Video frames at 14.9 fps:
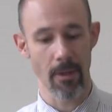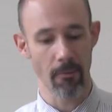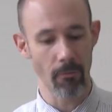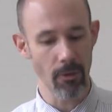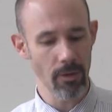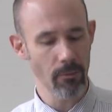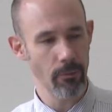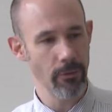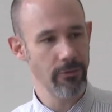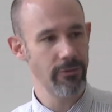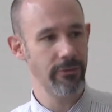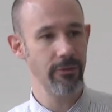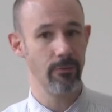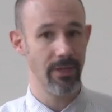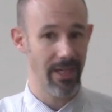World War
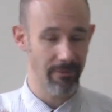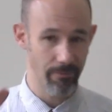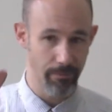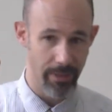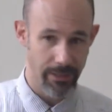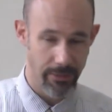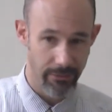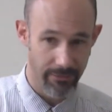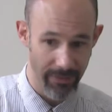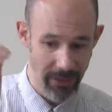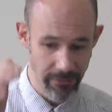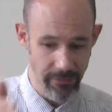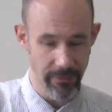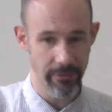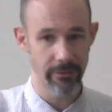II, we have much faster